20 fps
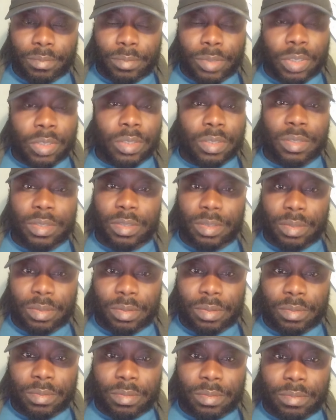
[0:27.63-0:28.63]
But
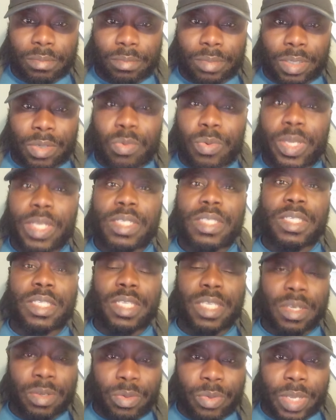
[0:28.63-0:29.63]
my queen
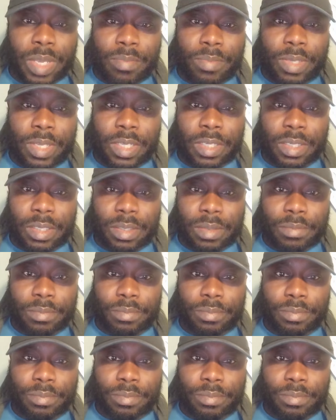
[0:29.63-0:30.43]
steal with what I'm get.